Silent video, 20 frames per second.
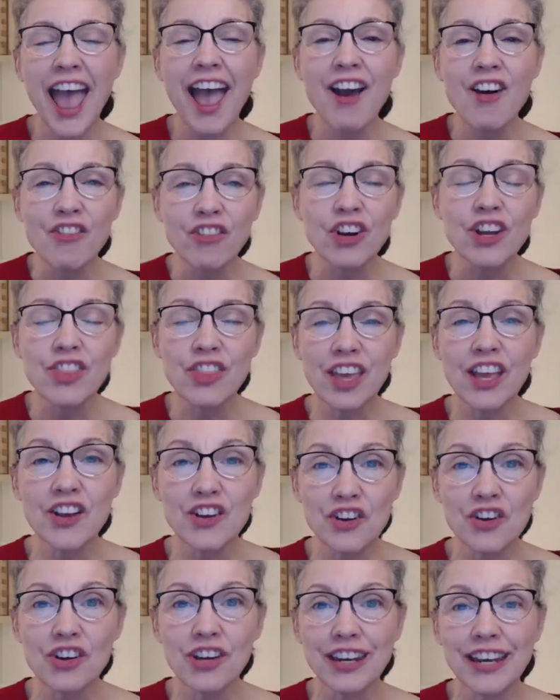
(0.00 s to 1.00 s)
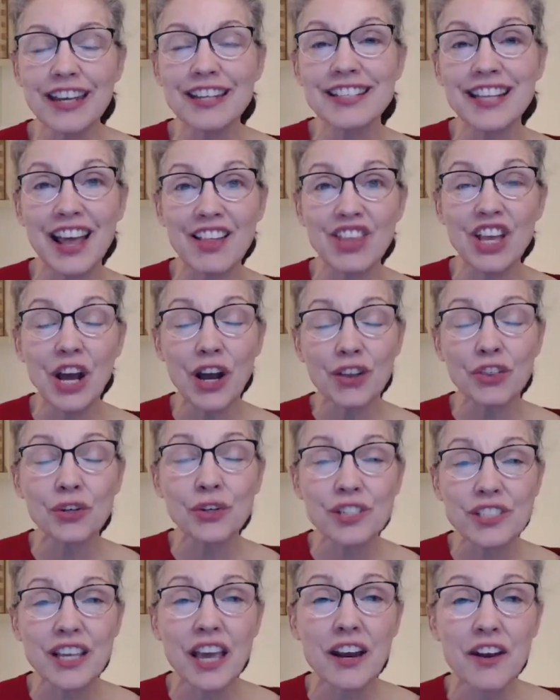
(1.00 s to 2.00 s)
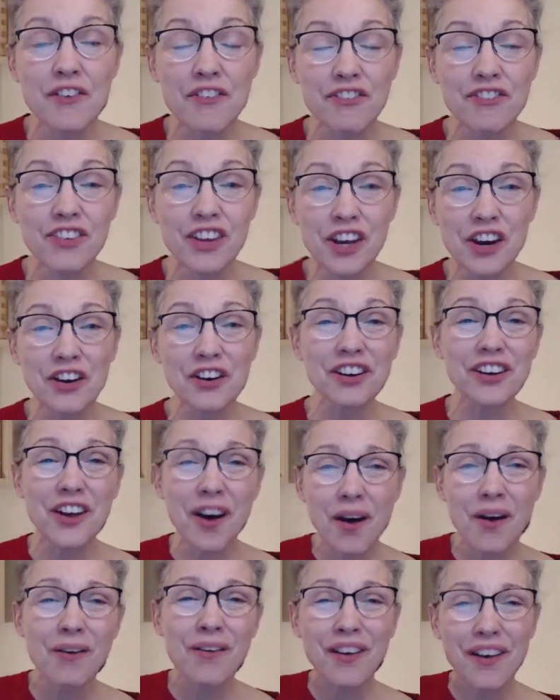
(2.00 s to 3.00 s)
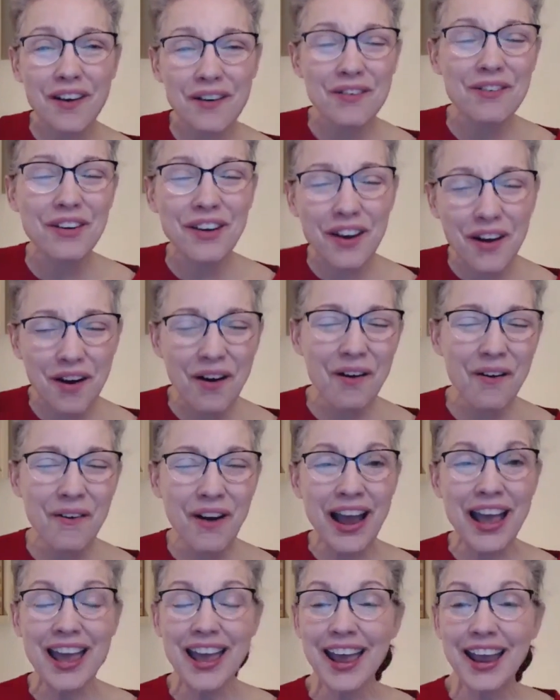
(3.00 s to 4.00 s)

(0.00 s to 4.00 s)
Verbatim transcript: Everything good is on the other side of fear. Go, go, go.